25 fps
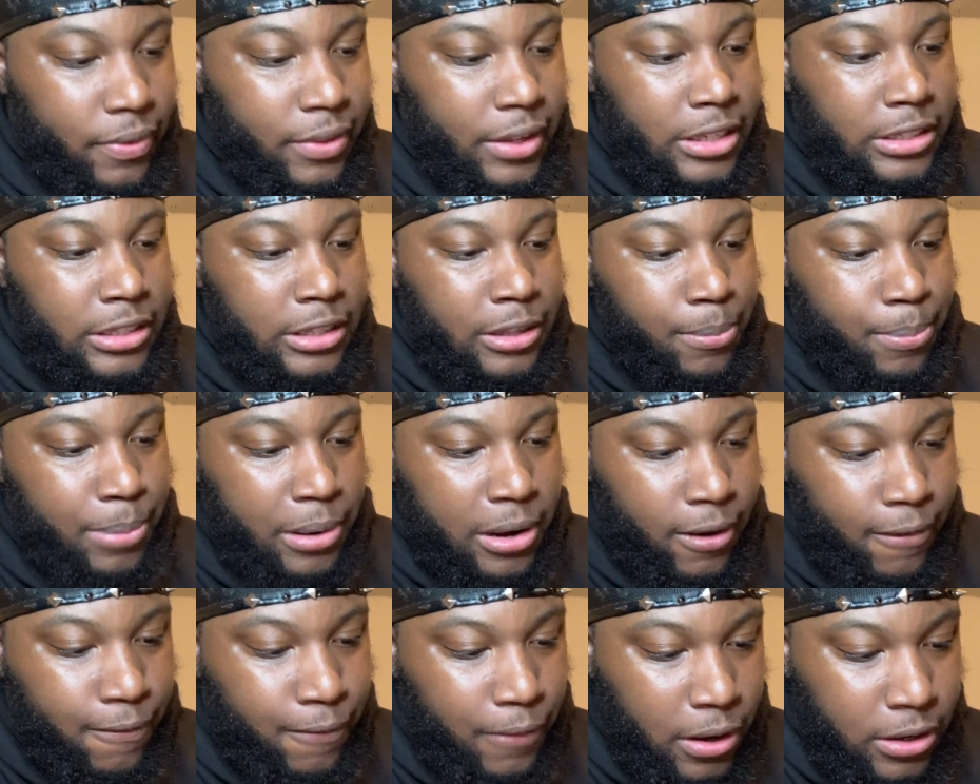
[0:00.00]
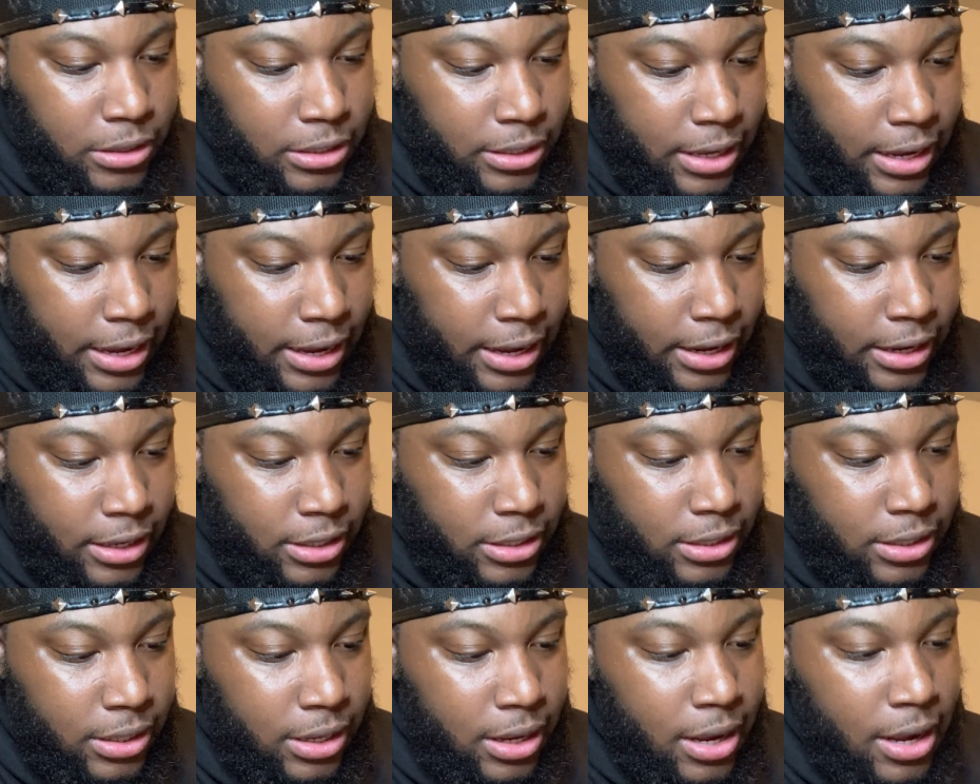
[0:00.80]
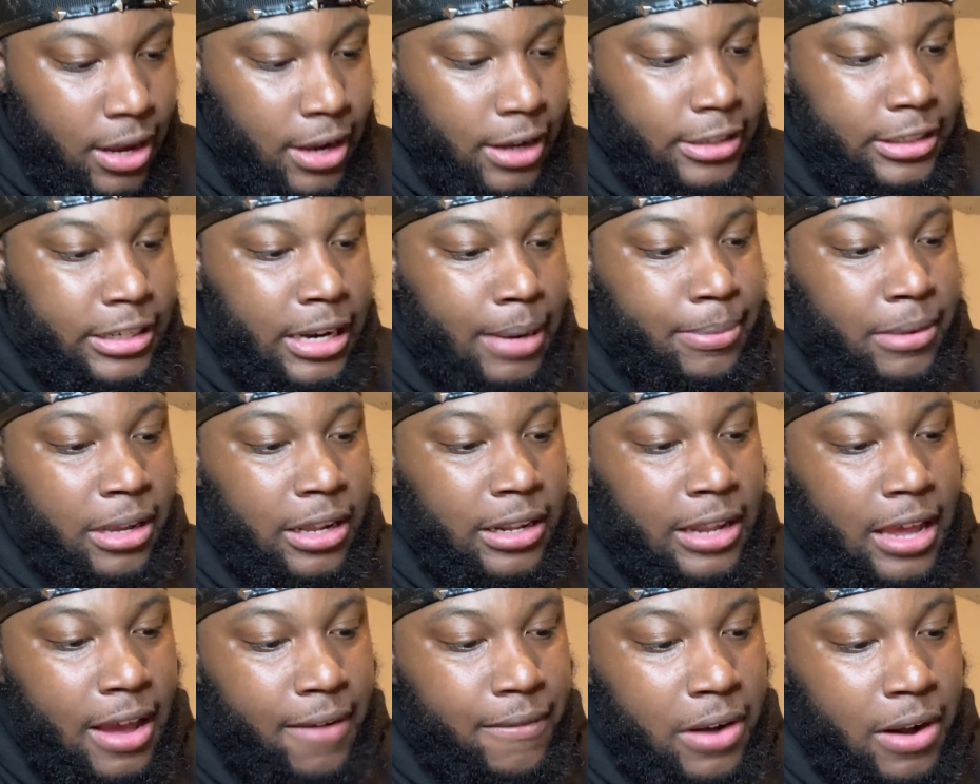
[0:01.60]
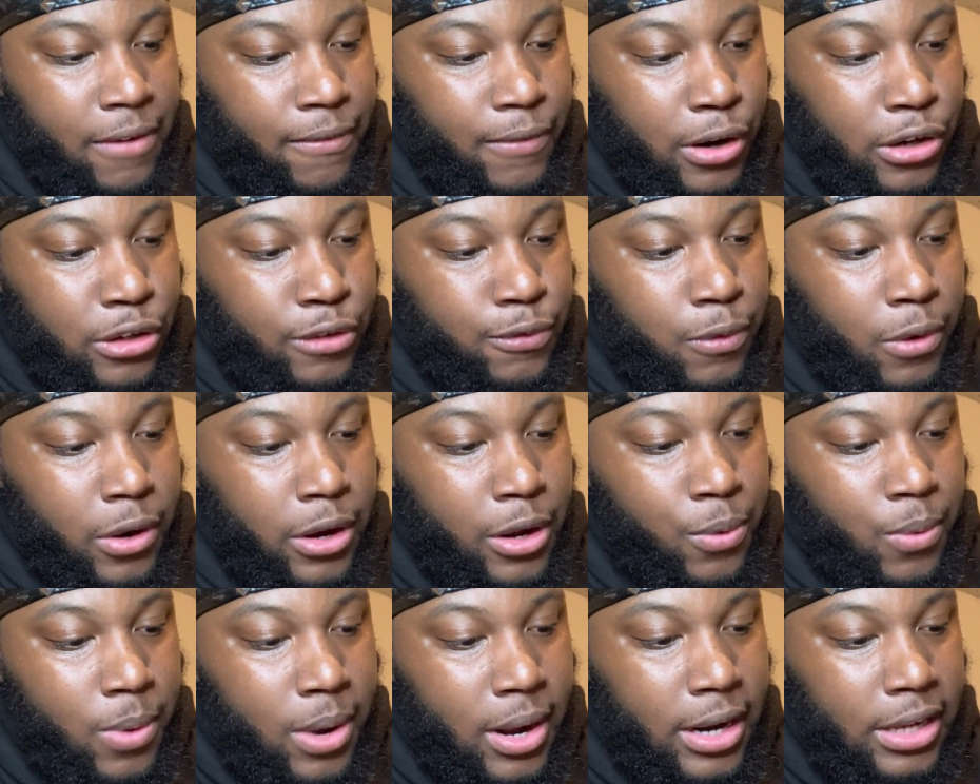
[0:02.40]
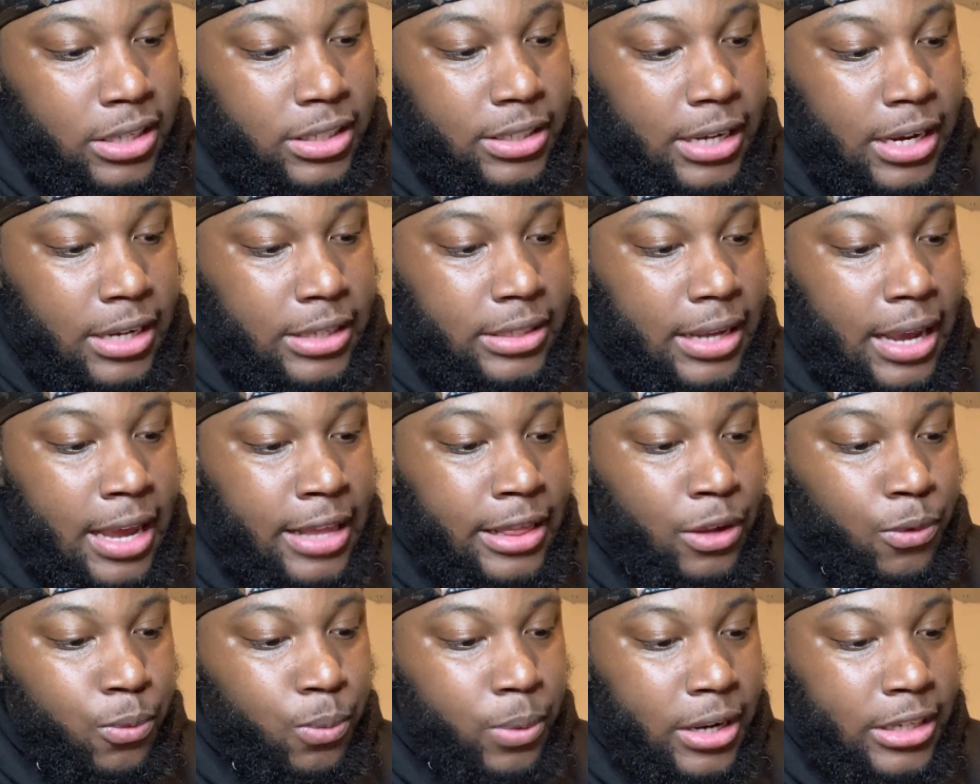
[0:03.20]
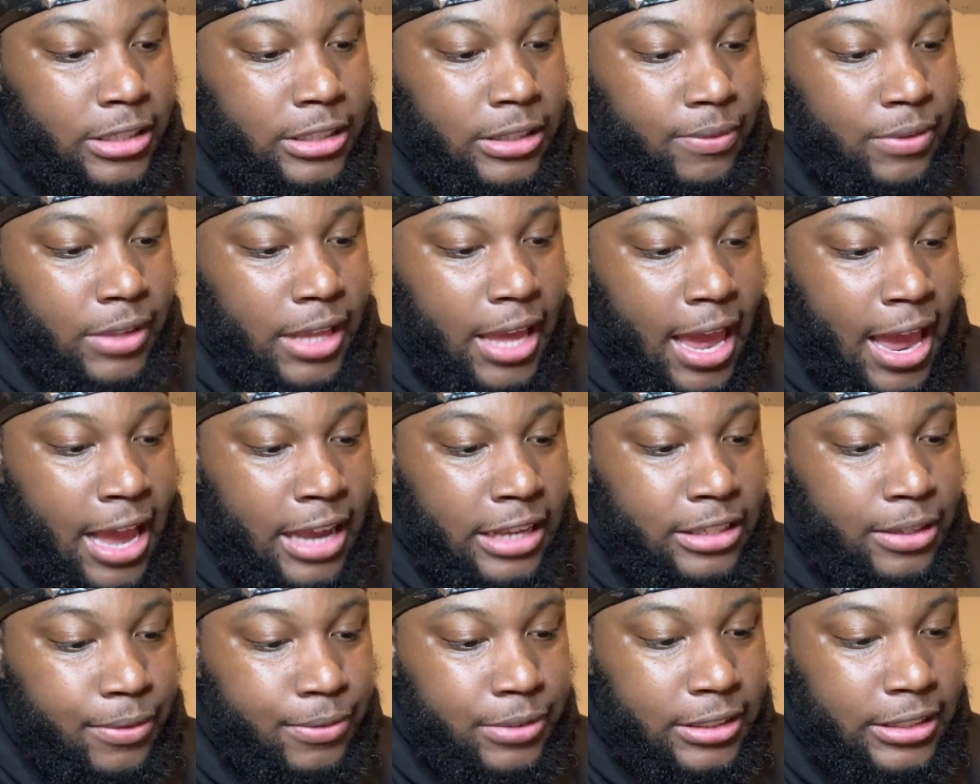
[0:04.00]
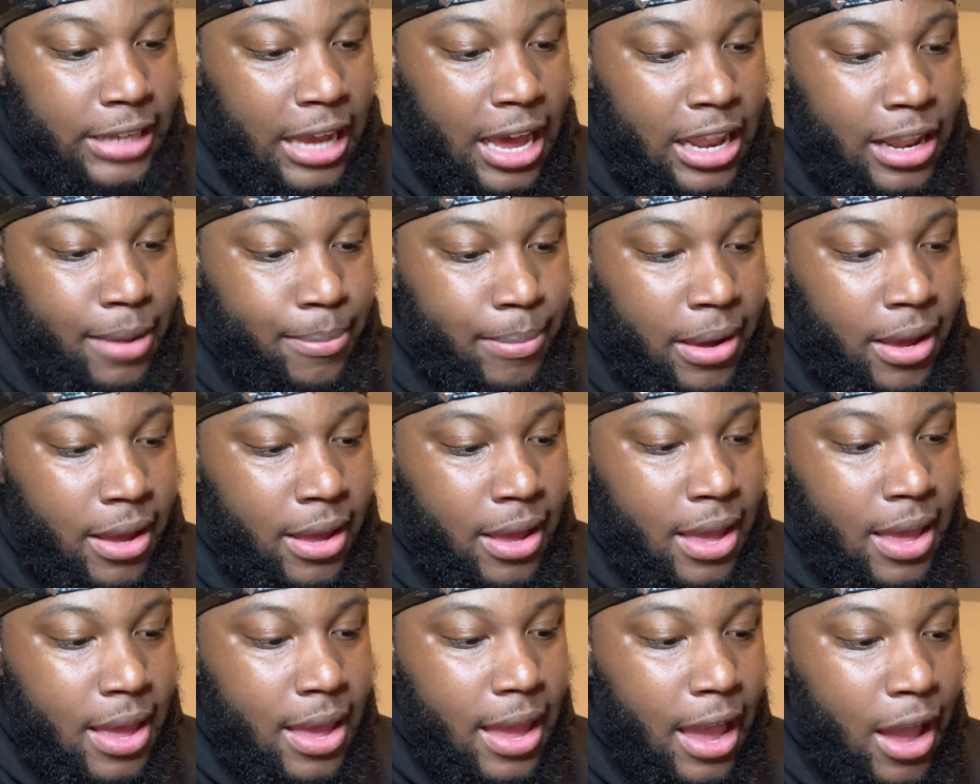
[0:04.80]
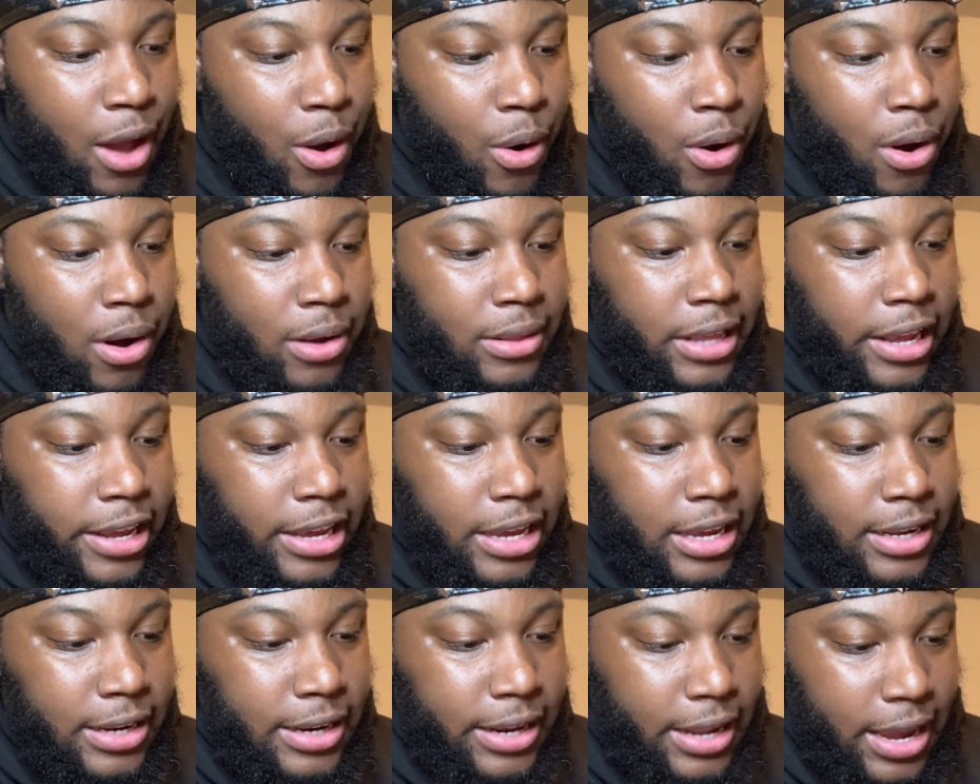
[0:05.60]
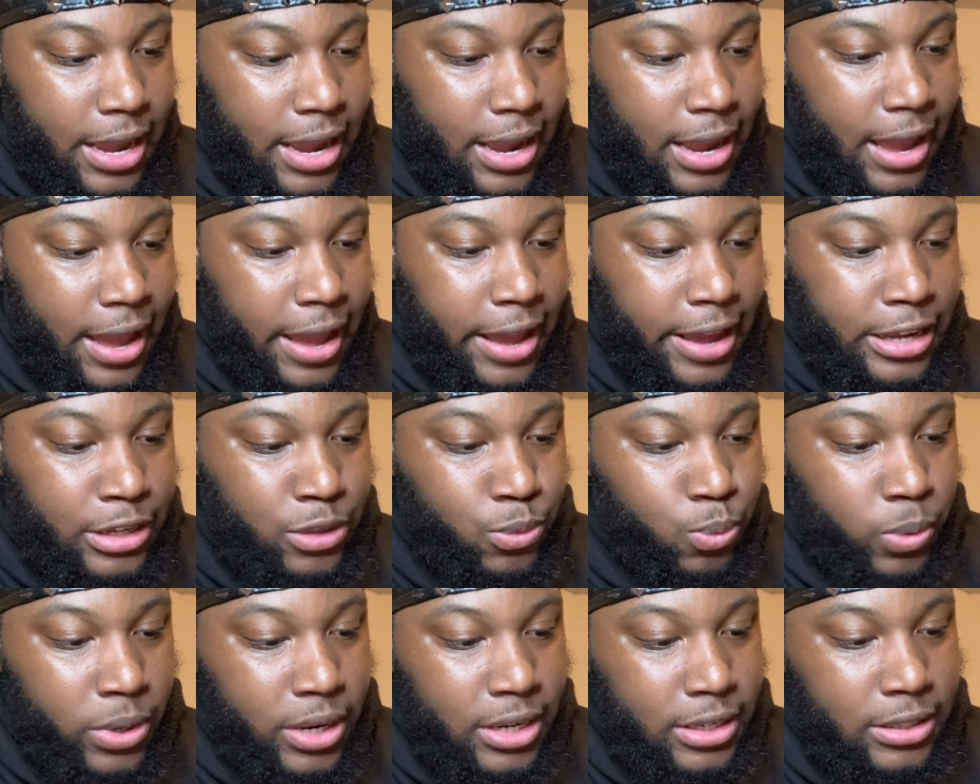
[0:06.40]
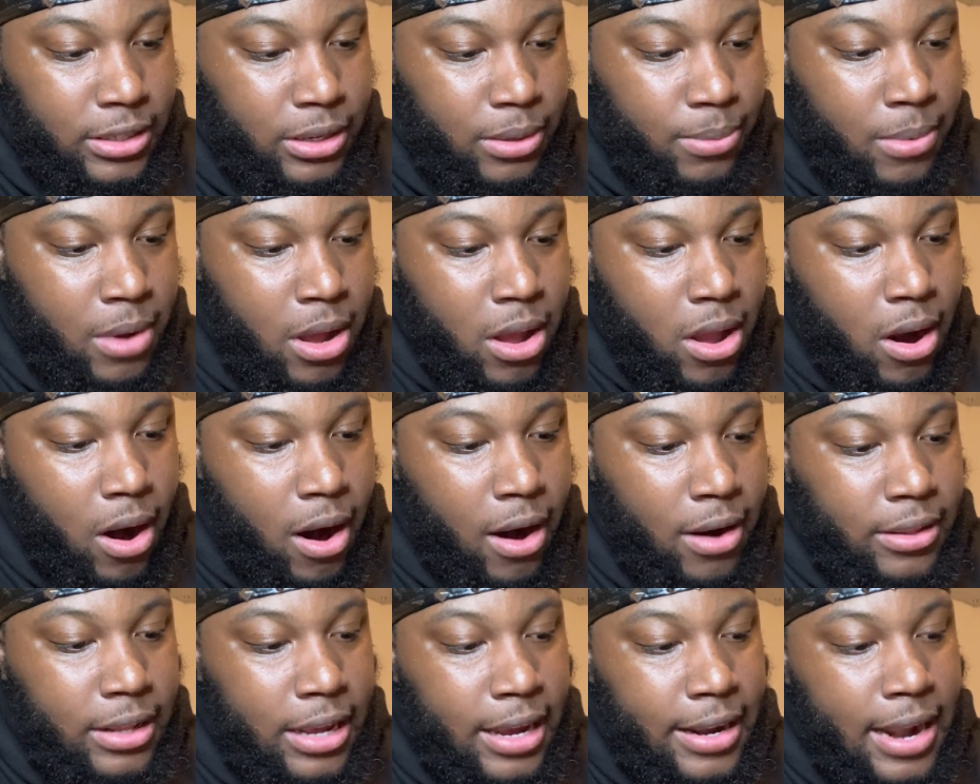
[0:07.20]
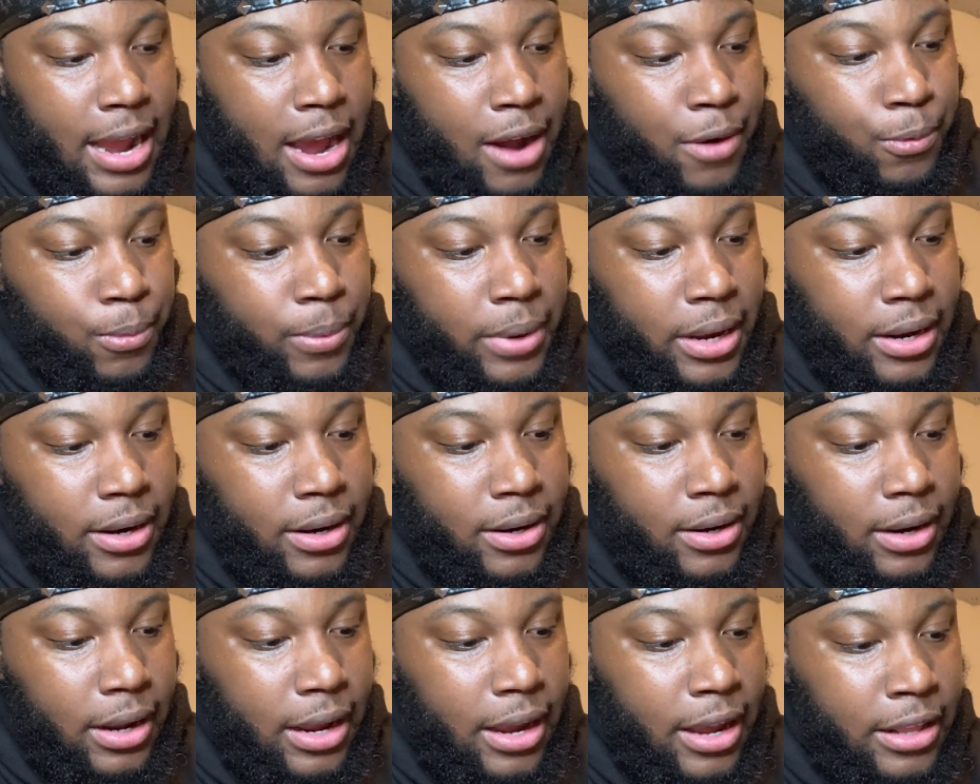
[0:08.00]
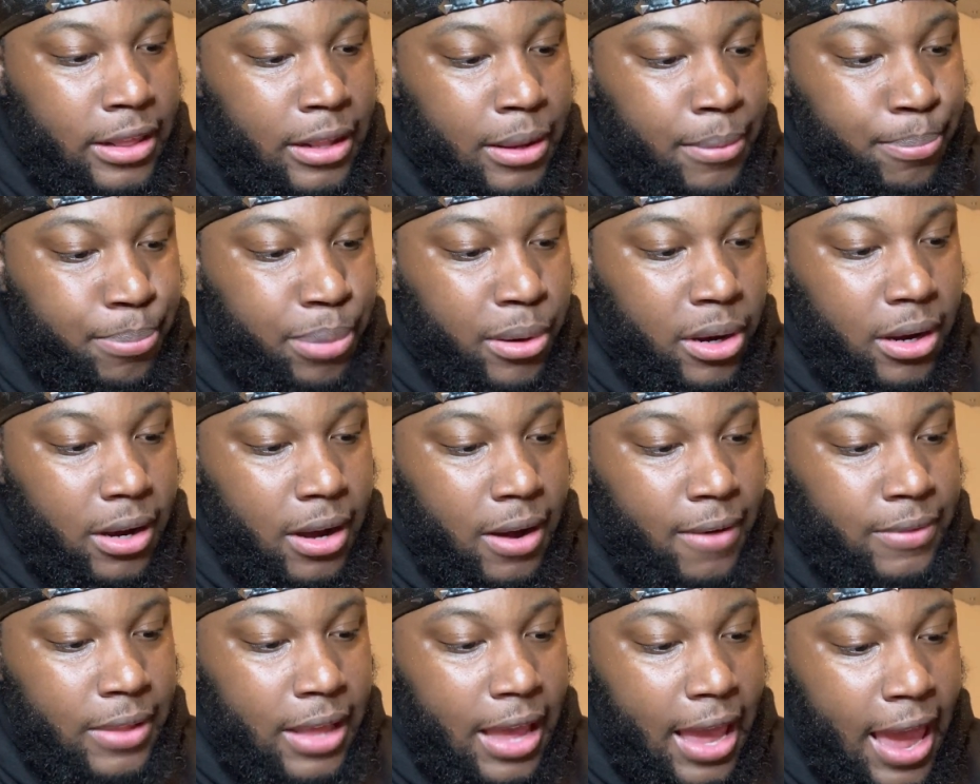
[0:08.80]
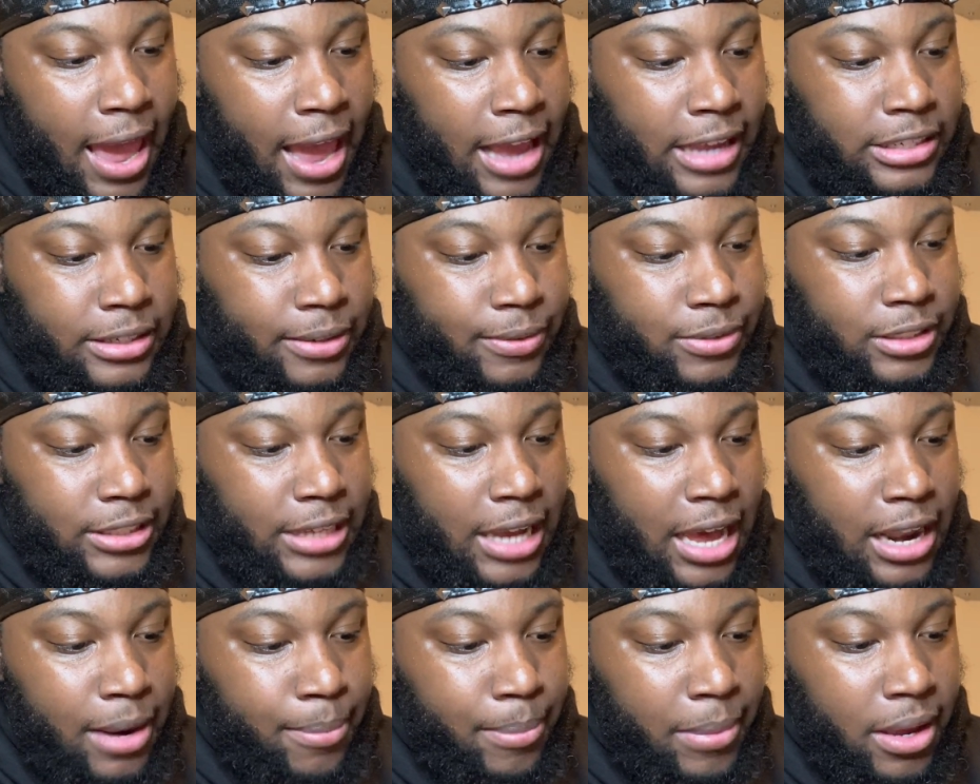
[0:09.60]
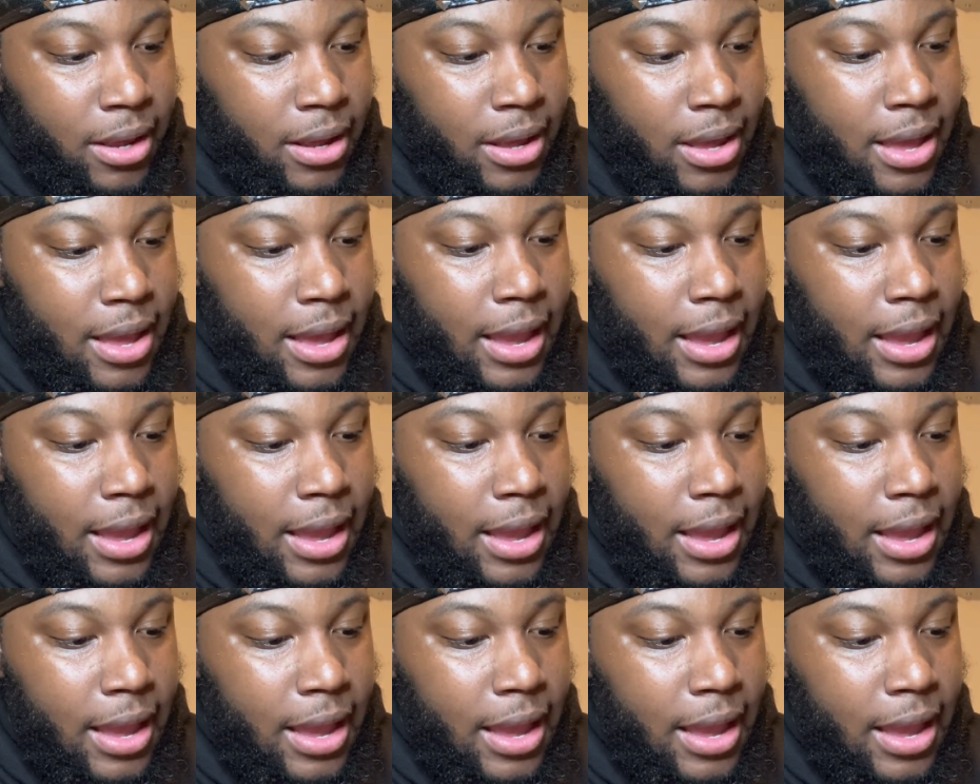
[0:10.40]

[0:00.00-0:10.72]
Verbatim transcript: This is the book of First Kings, chapter 11 and verse 41. It says, And the rest of the acts of Solomon and all that he did and his wisdom, are they not written in the book of the acts of Solomon?